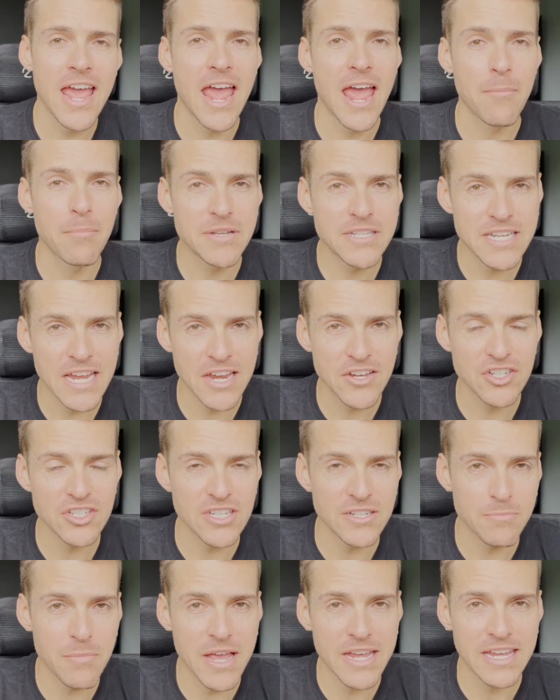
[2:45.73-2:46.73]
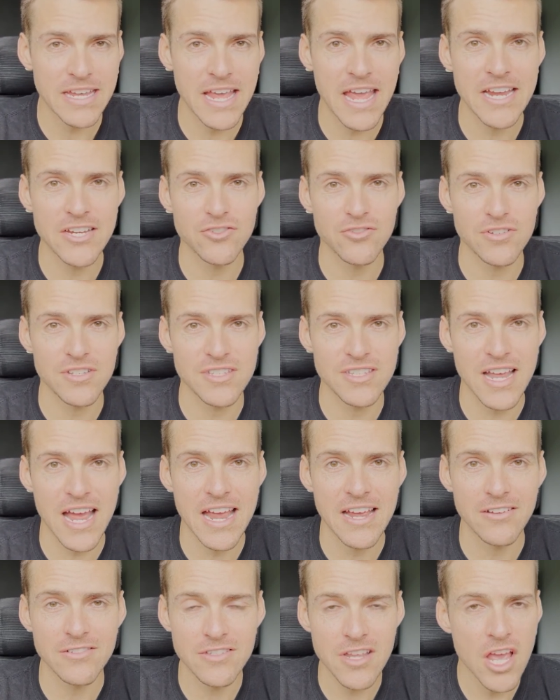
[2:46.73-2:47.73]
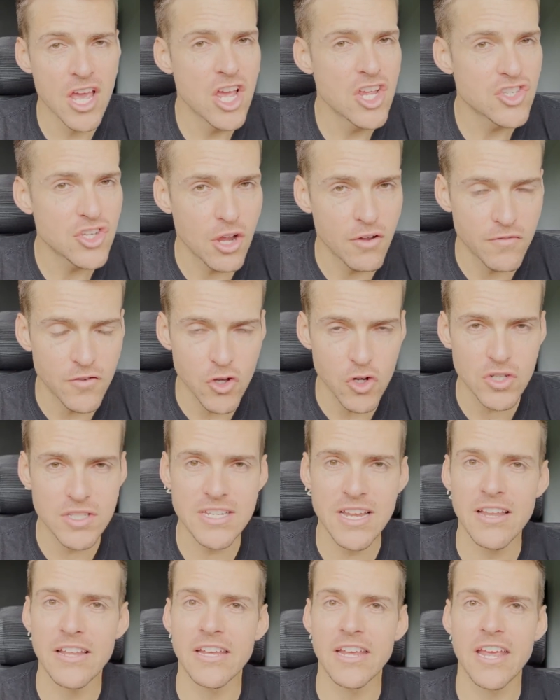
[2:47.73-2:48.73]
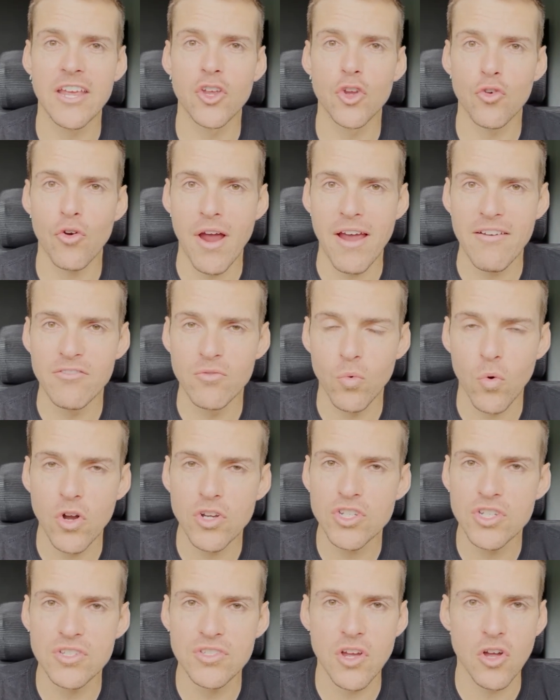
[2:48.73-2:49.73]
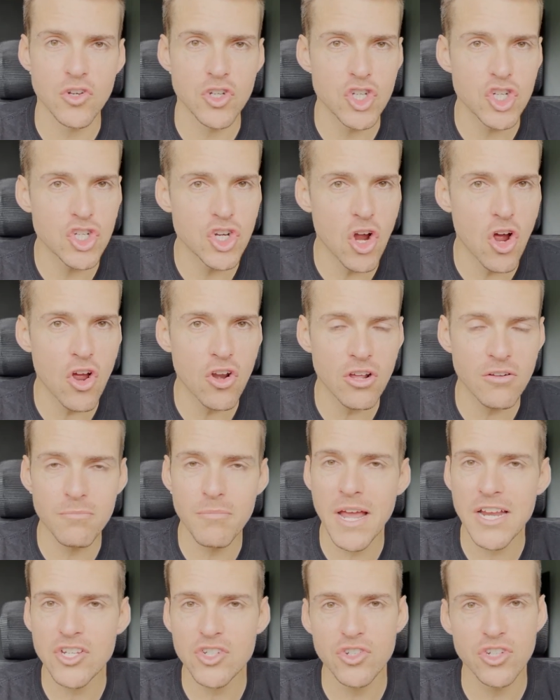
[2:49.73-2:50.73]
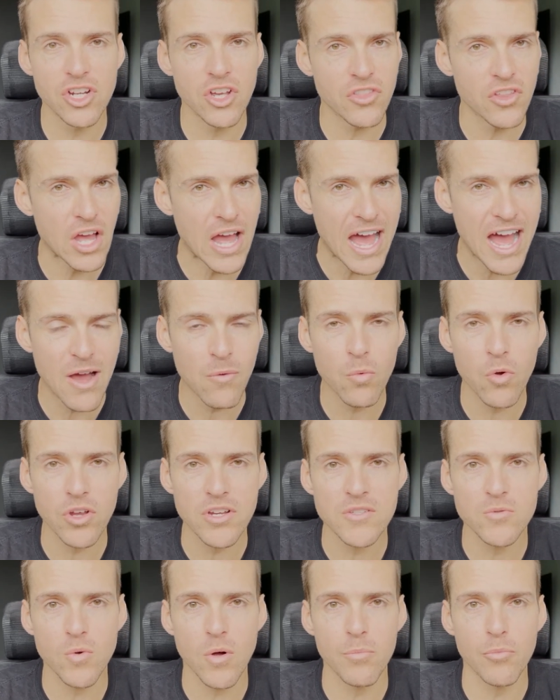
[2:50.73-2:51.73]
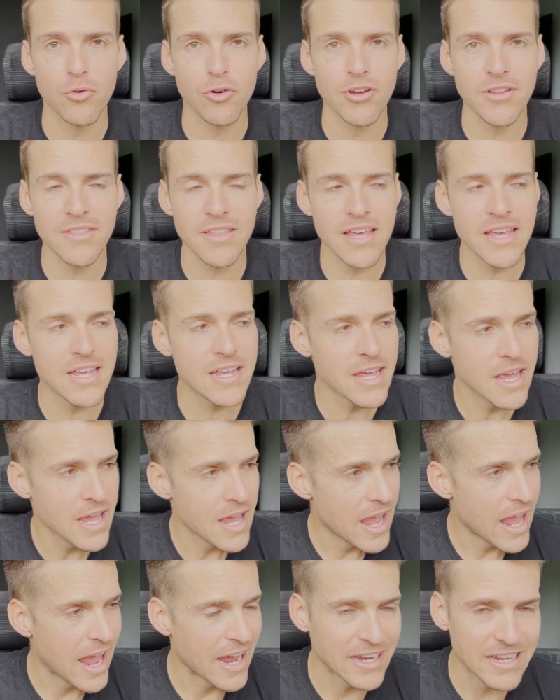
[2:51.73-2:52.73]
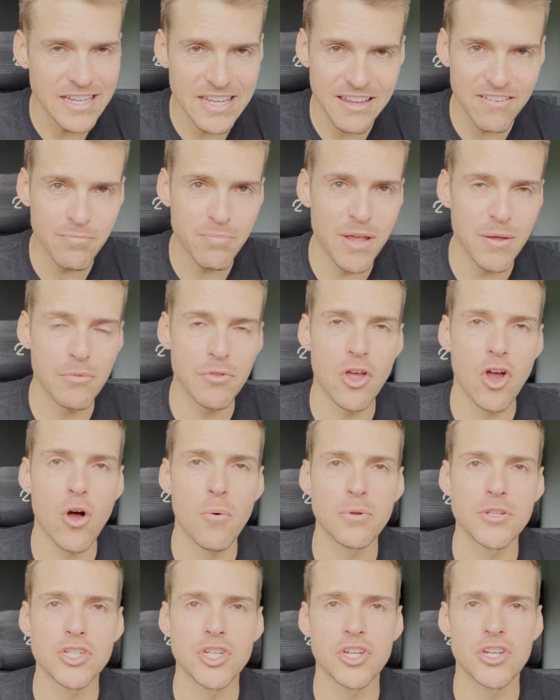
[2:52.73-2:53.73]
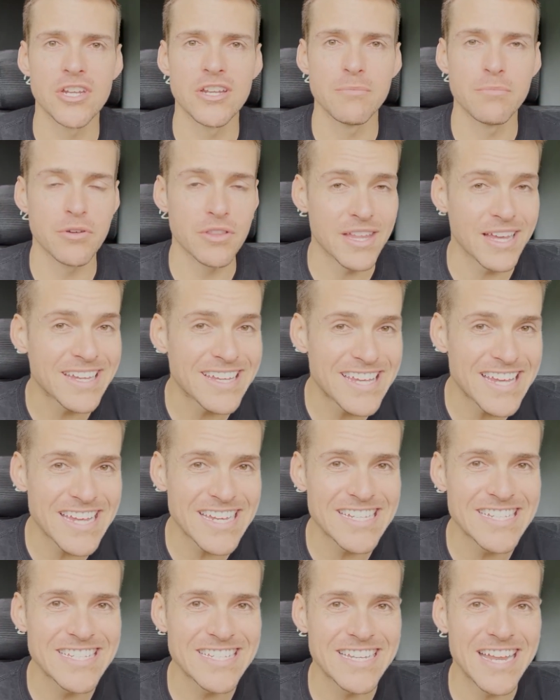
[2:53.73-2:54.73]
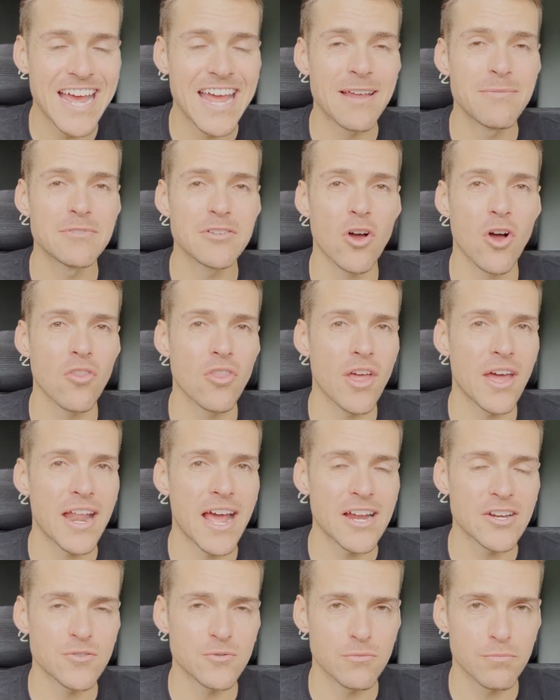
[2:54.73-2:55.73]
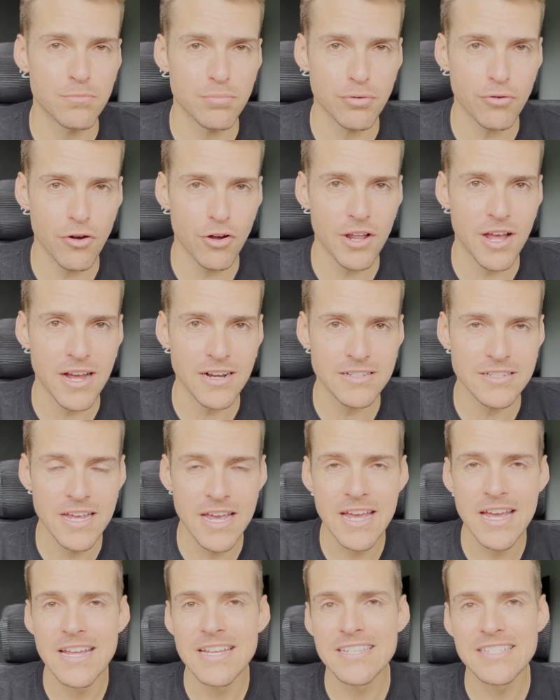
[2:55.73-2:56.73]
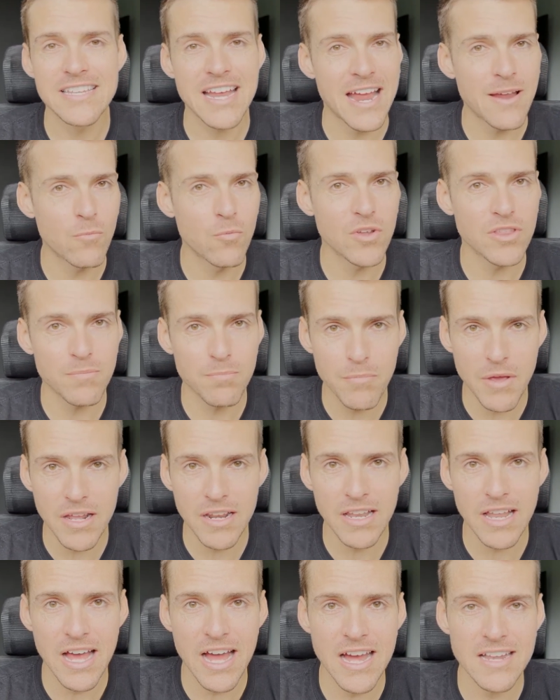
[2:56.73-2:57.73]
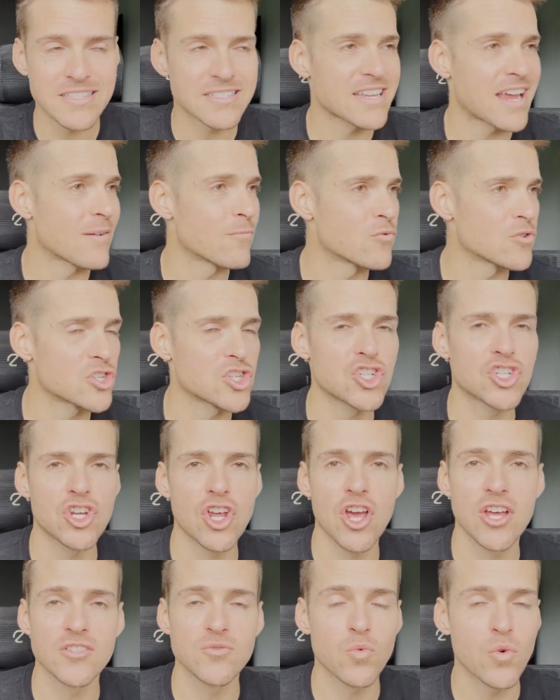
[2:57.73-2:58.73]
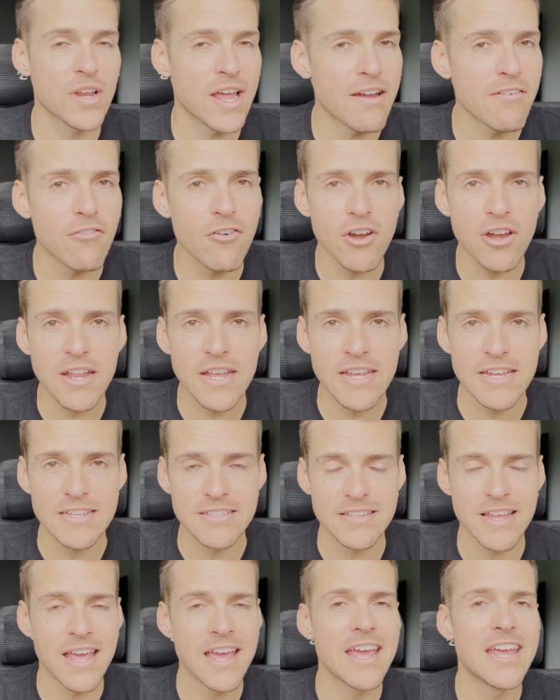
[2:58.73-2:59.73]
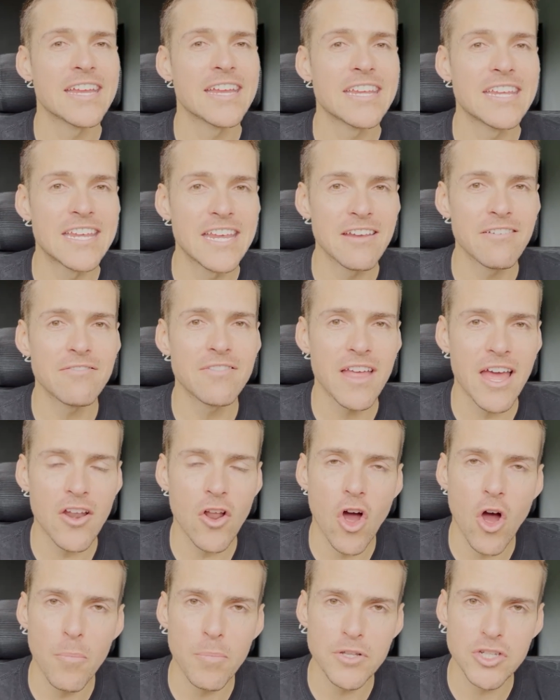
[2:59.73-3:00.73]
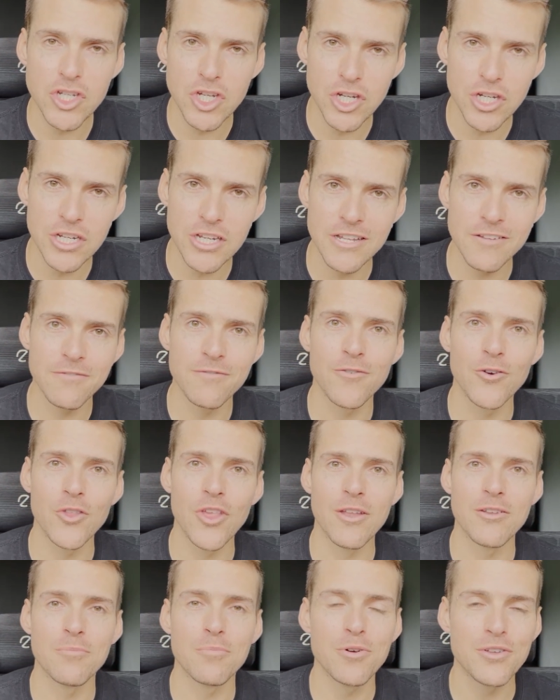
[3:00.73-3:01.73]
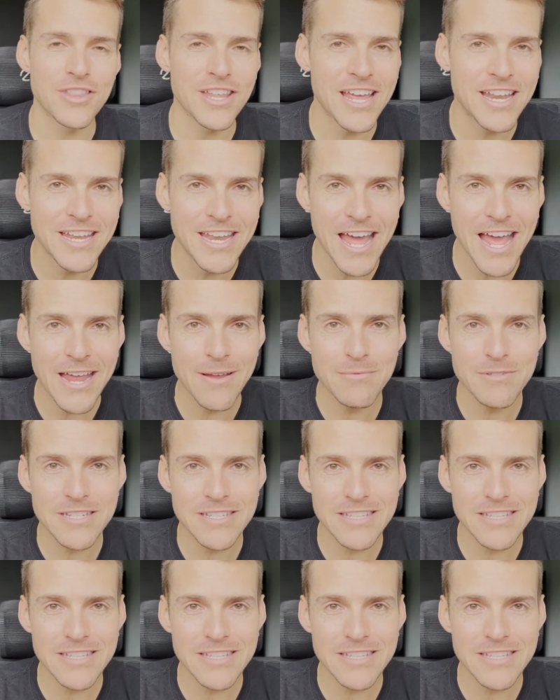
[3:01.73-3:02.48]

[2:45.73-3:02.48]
and potentially making extra sales. So if you're selling engraved watches on ShineOn, make sure you've got the artwork swapper in there and give people the opportunity to put their kids' names on that actual product. Same with metal art, same with shirts, whatever it is, give that opportunity for them to put their names